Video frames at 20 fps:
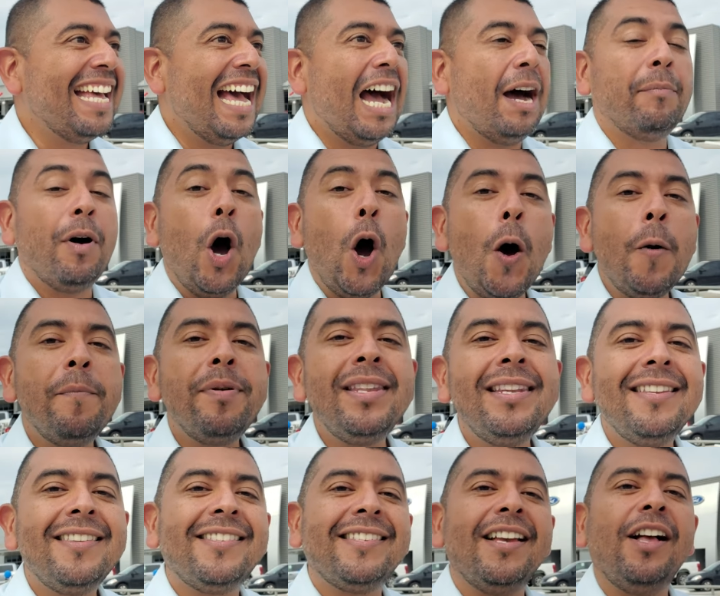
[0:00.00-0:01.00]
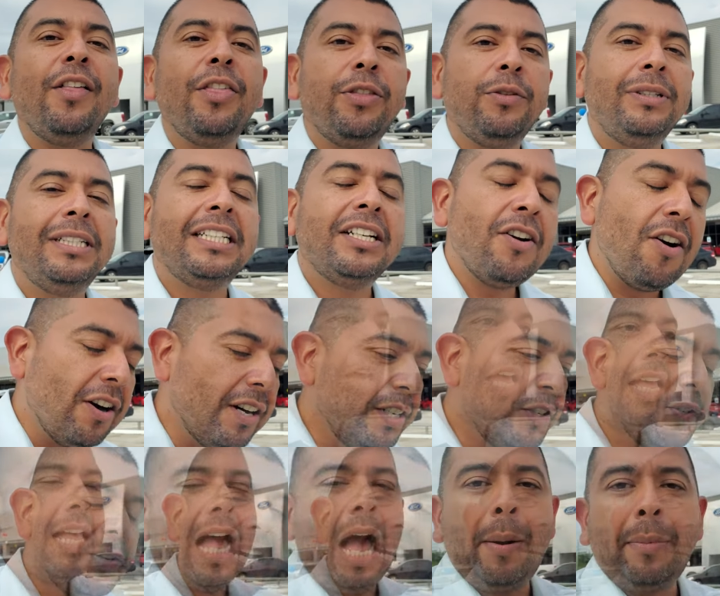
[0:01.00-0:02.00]
I'm hoping to sell three
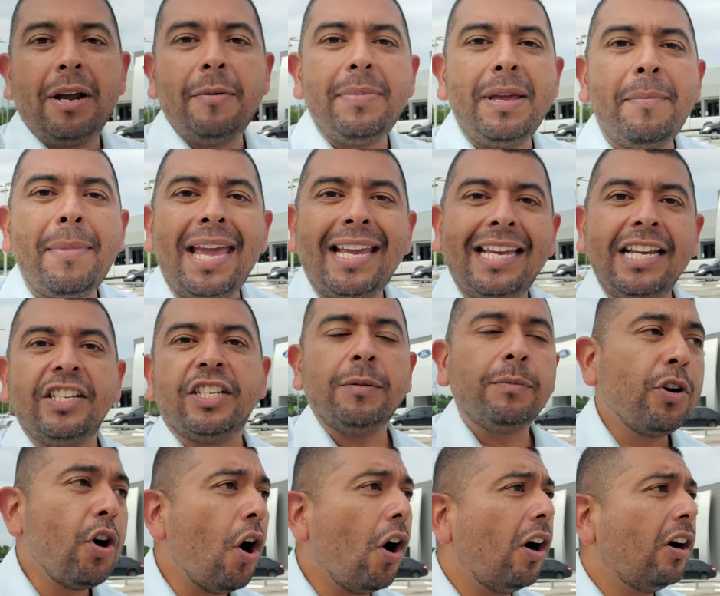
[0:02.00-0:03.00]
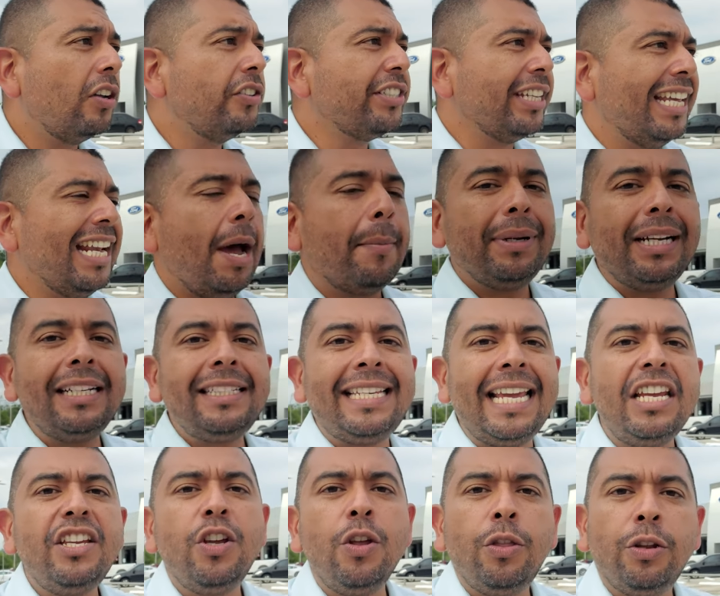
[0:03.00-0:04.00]
cars. I'm gonna be making some calls and I'm gonna
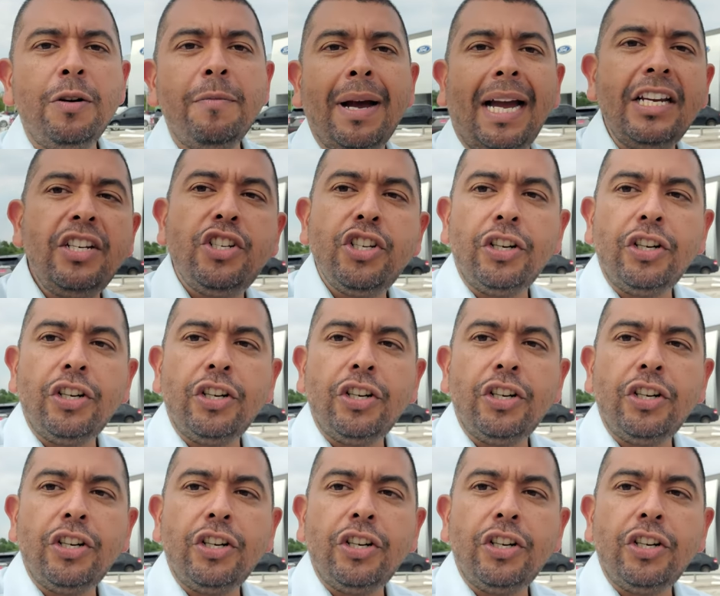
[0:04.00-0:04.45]
take you through my